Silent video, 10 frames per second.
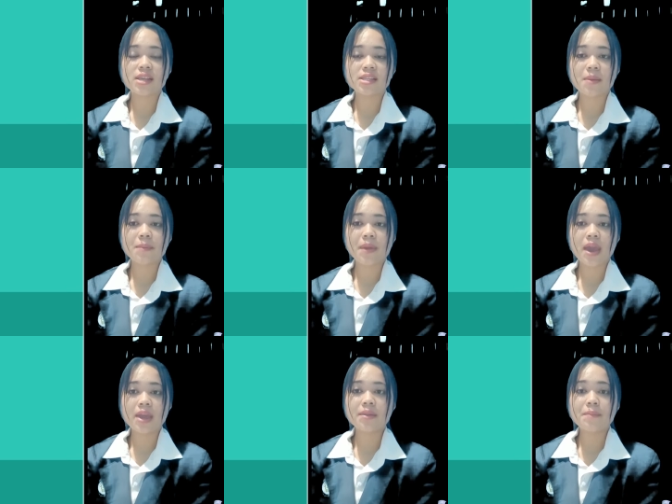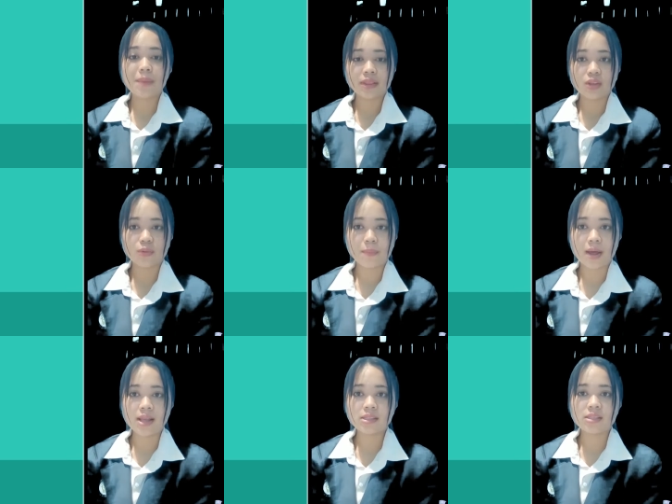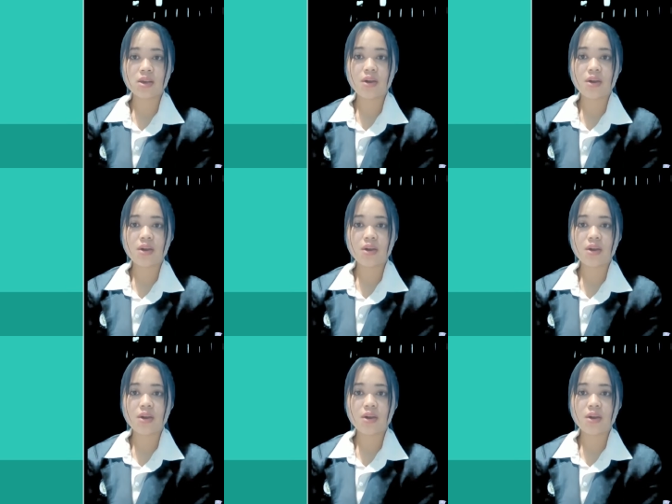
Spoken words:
SMPN 4 Tanjung Palas